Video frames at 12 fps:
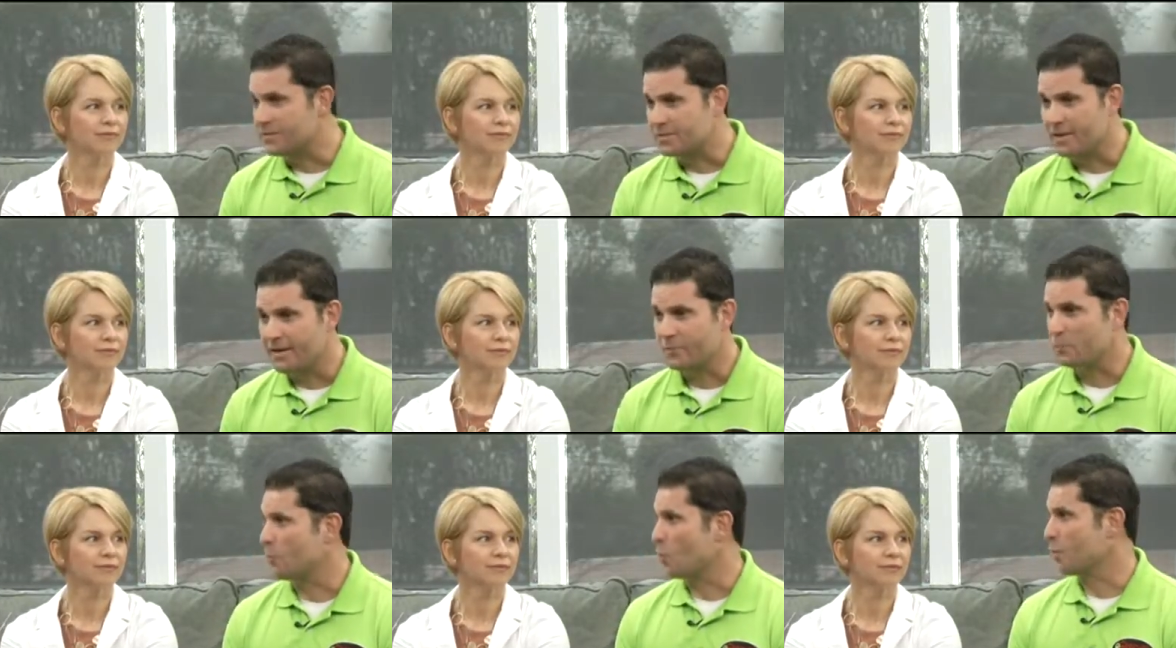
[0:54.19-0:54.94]
Speaker 1: It's
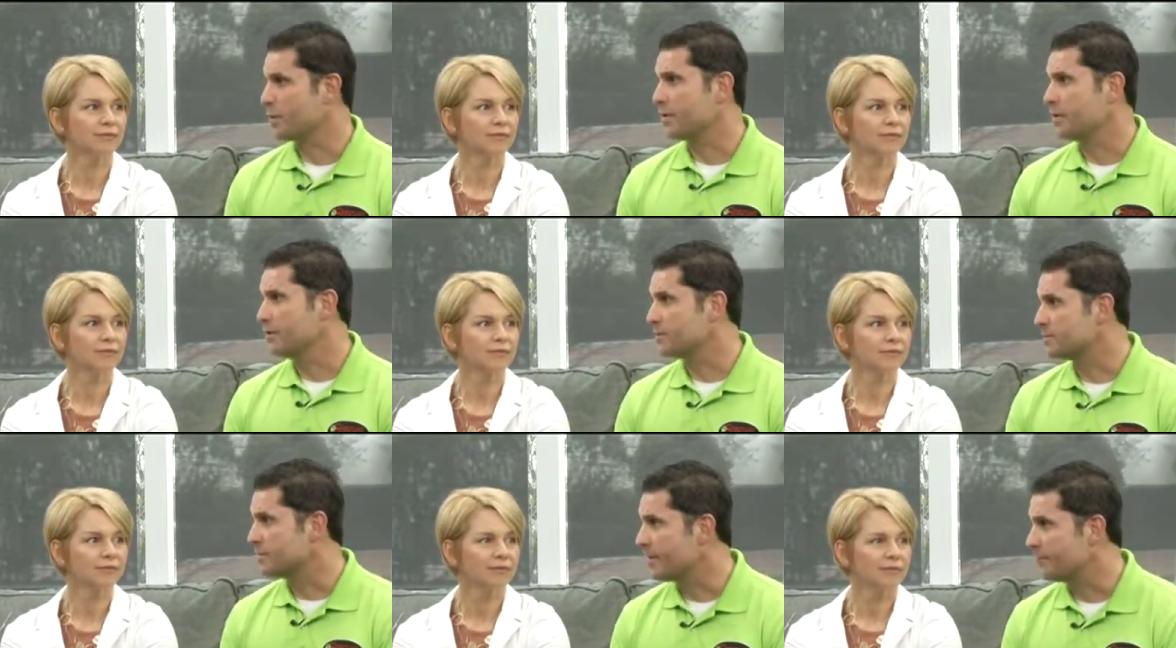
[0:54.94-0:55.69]
never boarded.
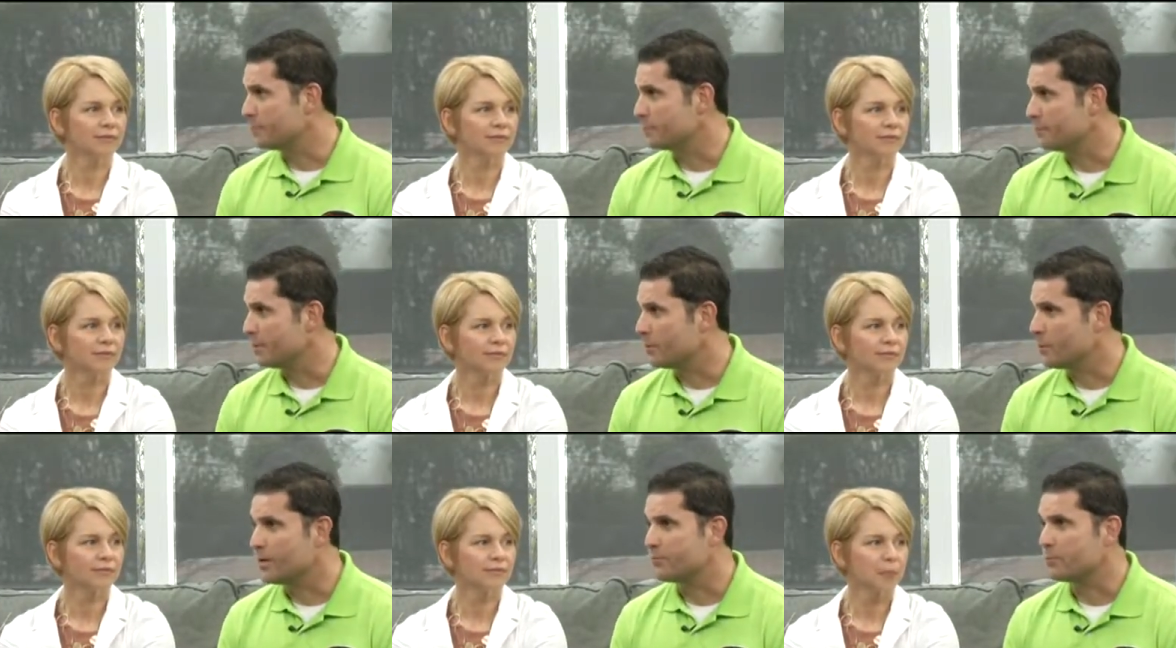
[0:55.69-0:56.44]
It's never been
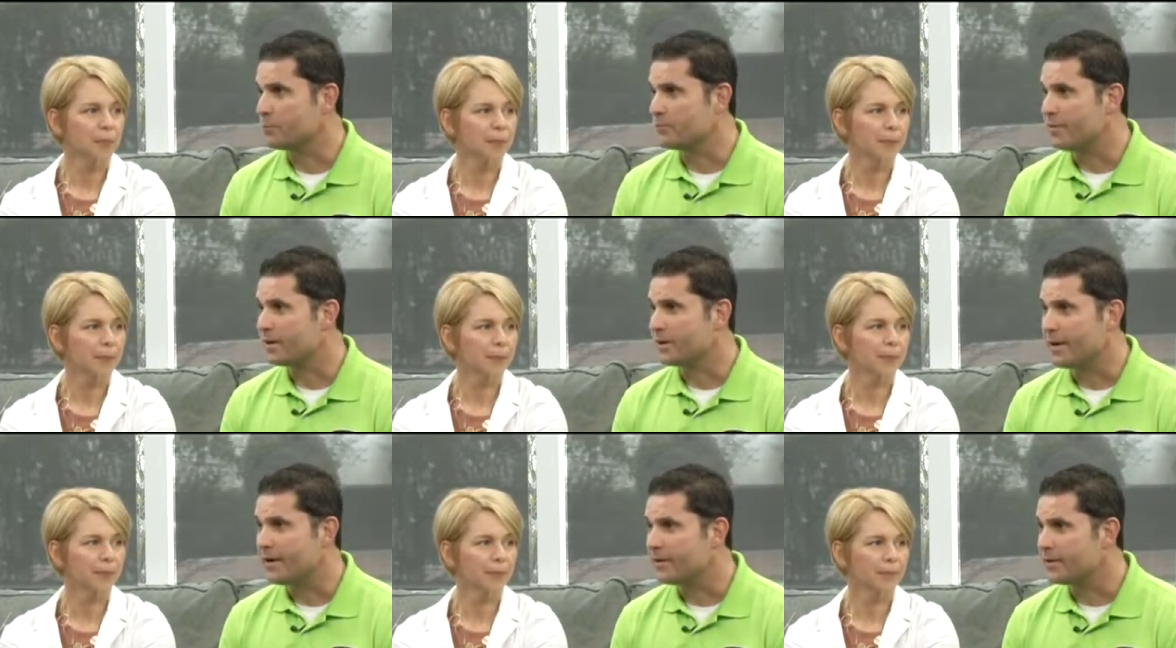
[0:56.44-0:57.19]
away from a
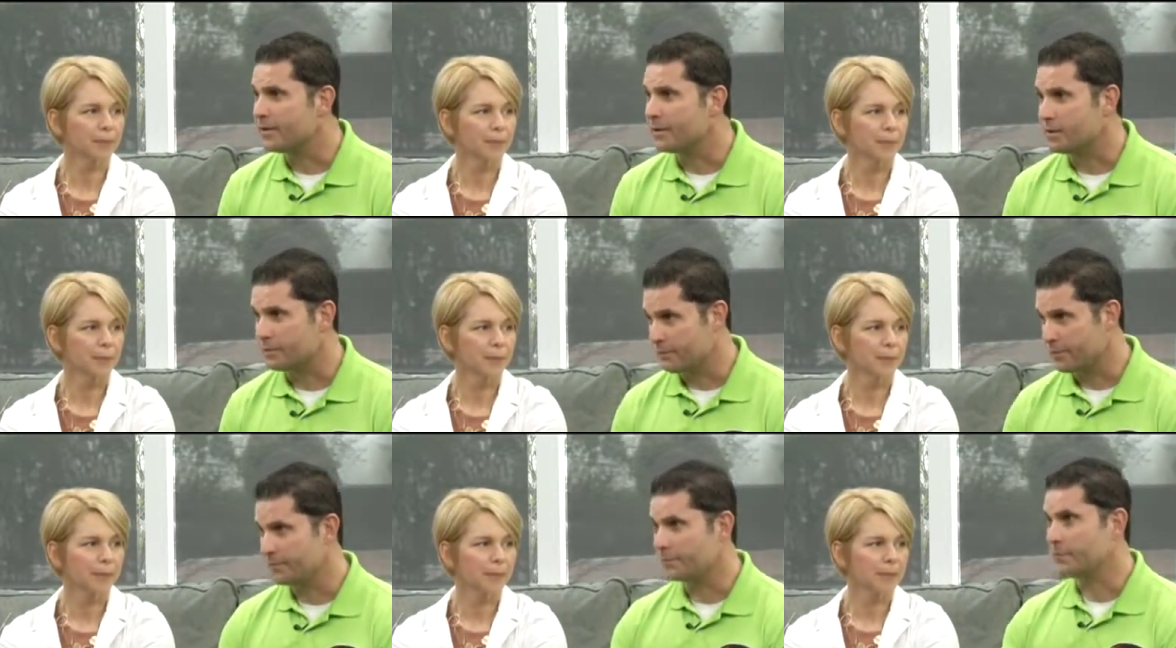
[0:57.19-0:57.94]
veterinarian or
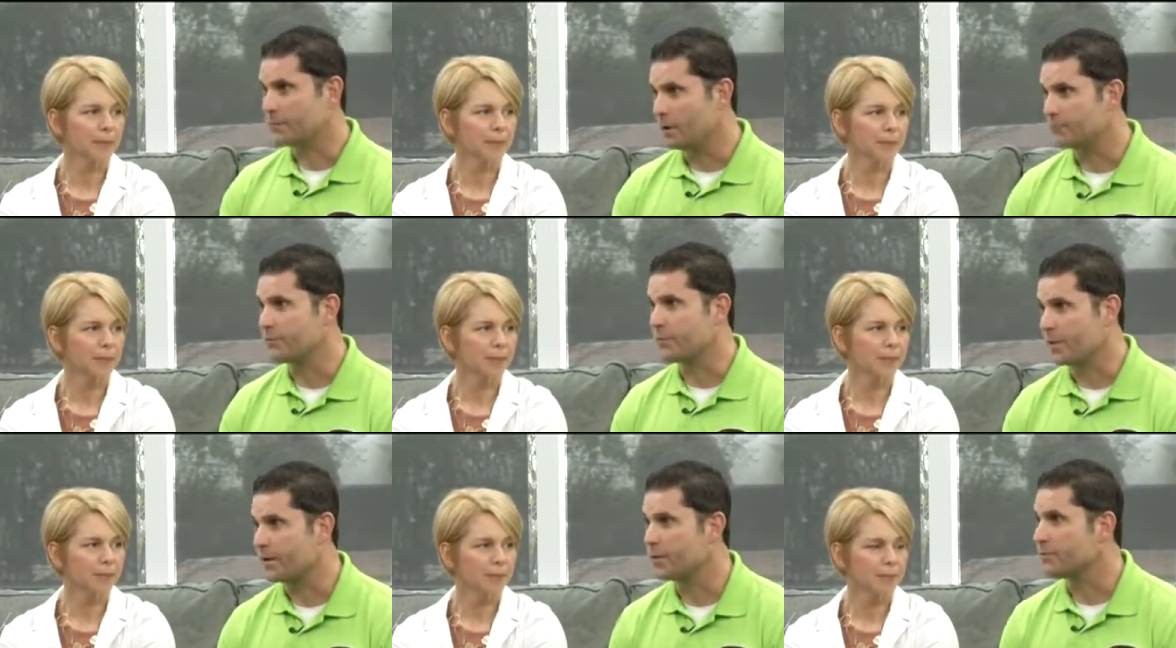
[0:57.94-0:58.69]
their, uh, from
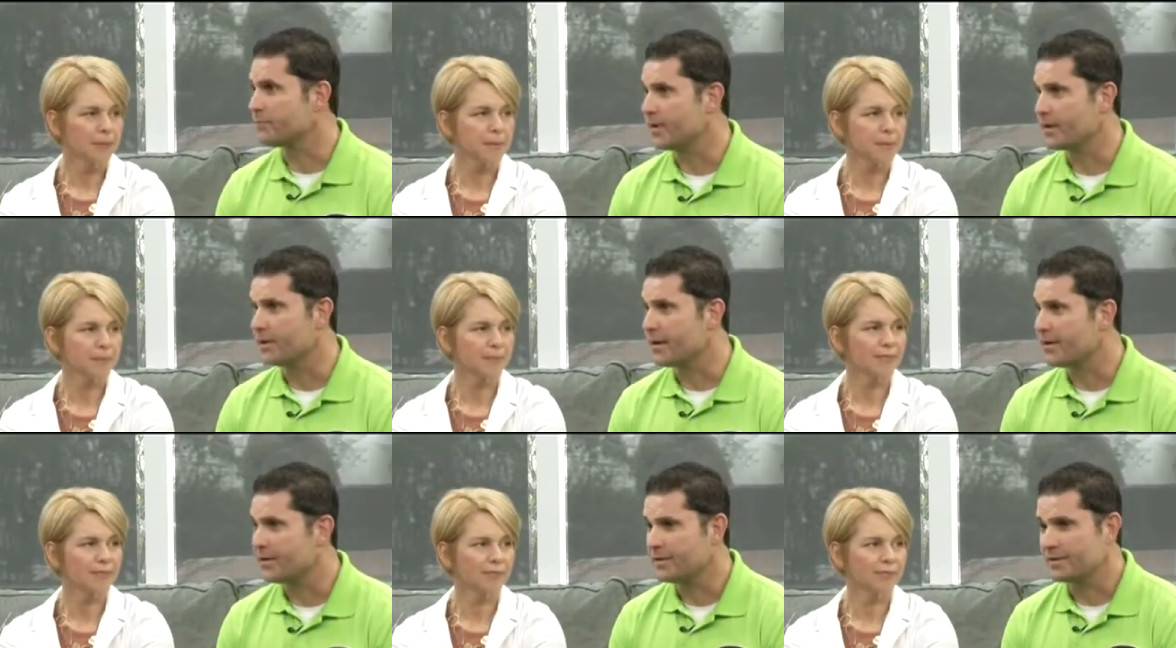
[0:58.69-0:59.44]
their other
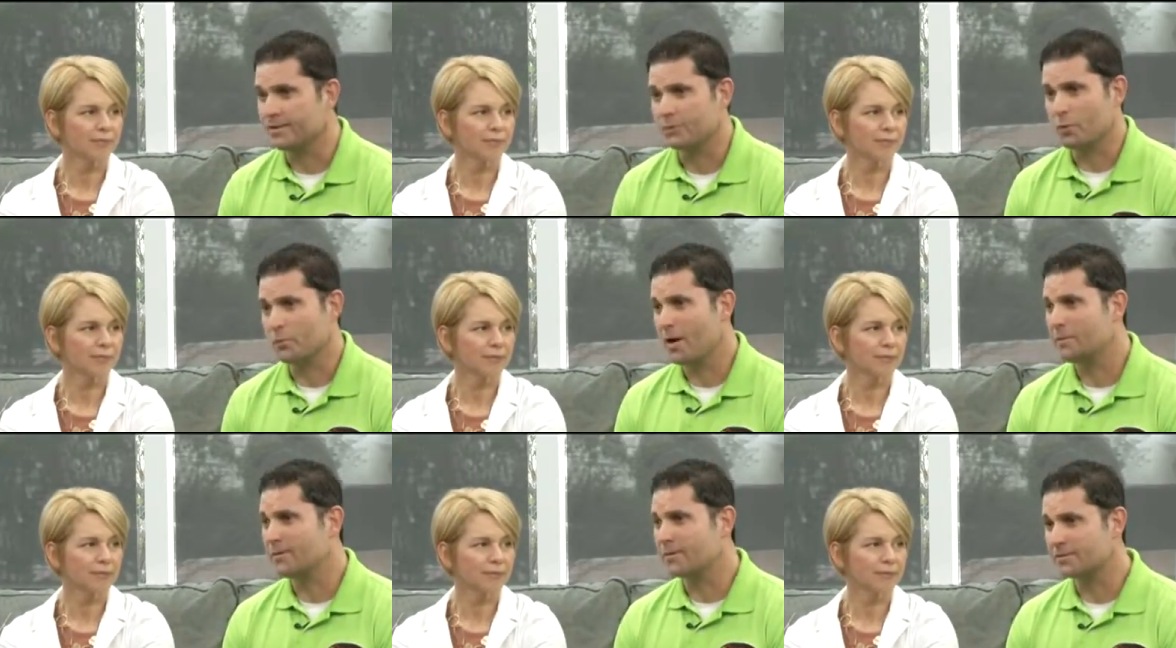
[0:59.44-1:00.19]
veterinarian. Then we're
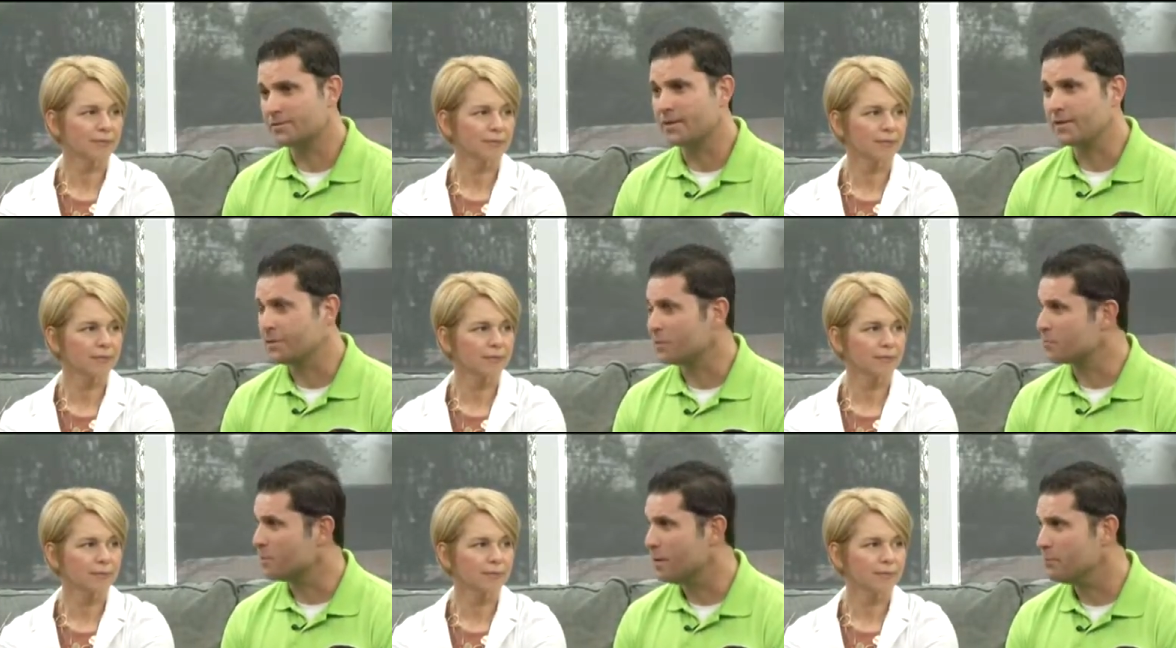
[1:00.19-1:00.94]
probably going to say, you know,
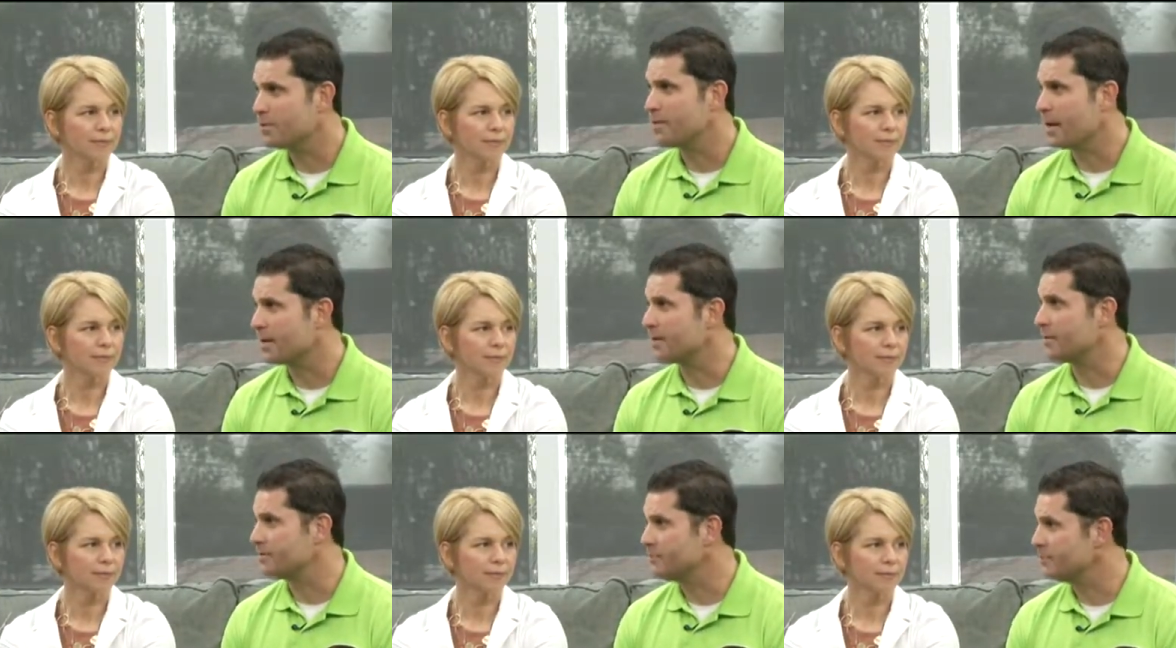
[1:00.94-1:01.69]
it's probably not a
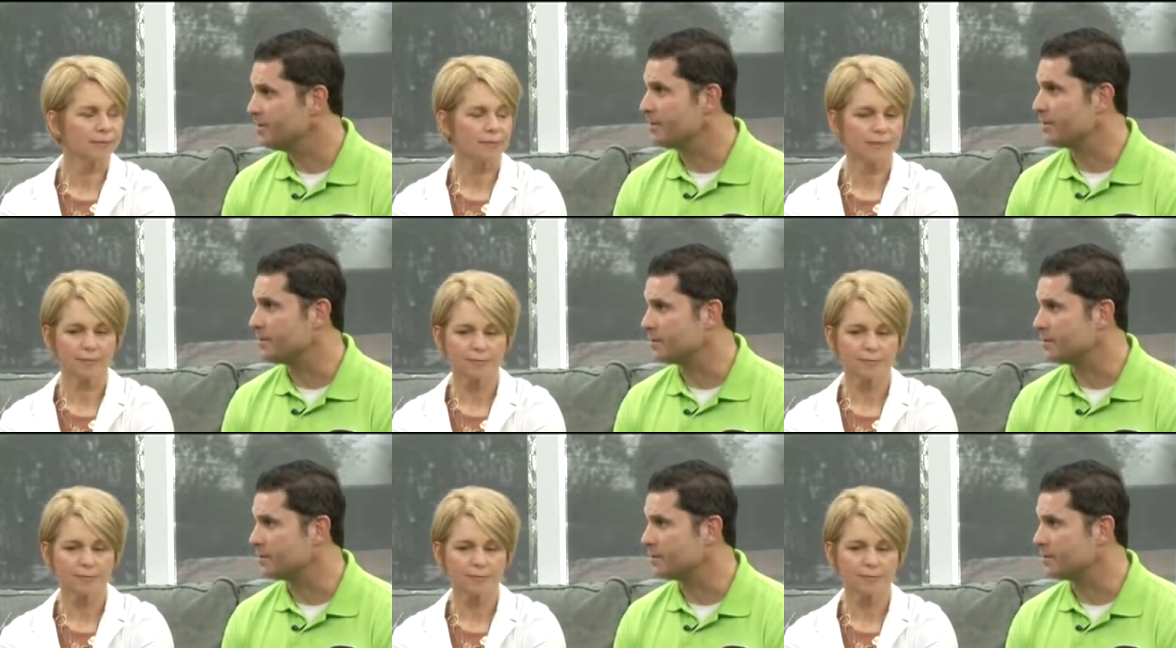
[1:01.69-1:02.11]
good fit.